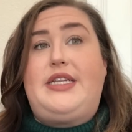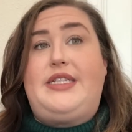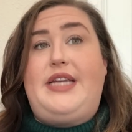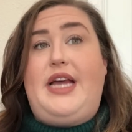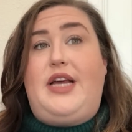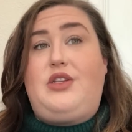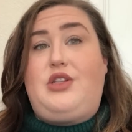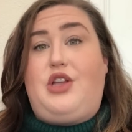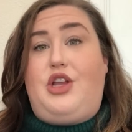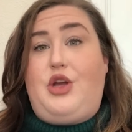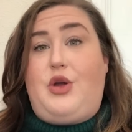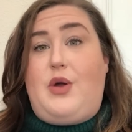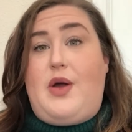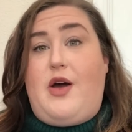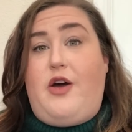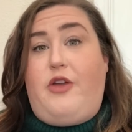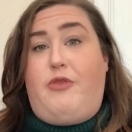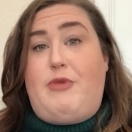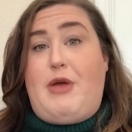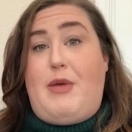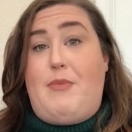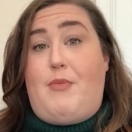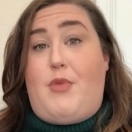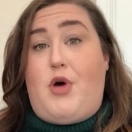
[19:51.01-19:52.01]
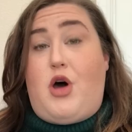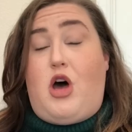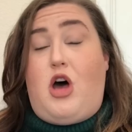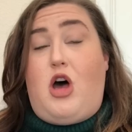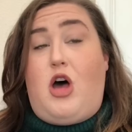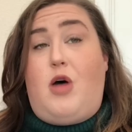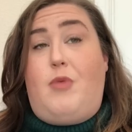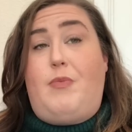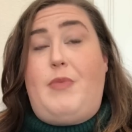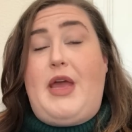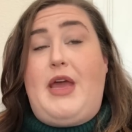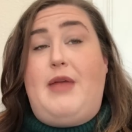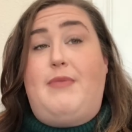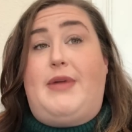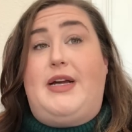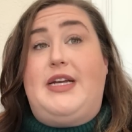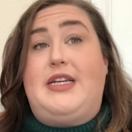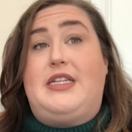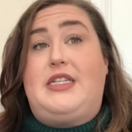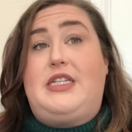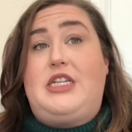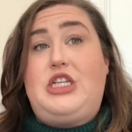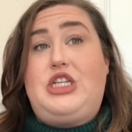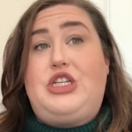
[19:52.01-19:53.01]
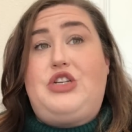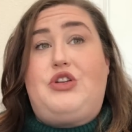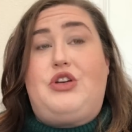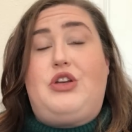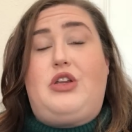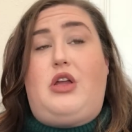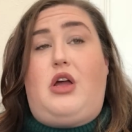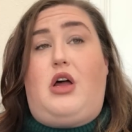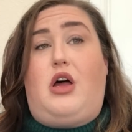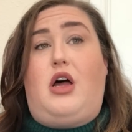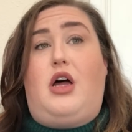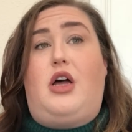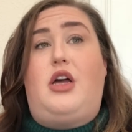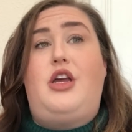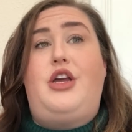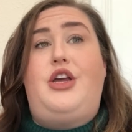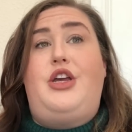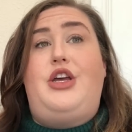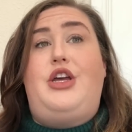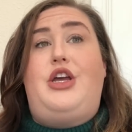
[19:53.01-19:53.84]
day I was going to go out with my mom and my sister-in-law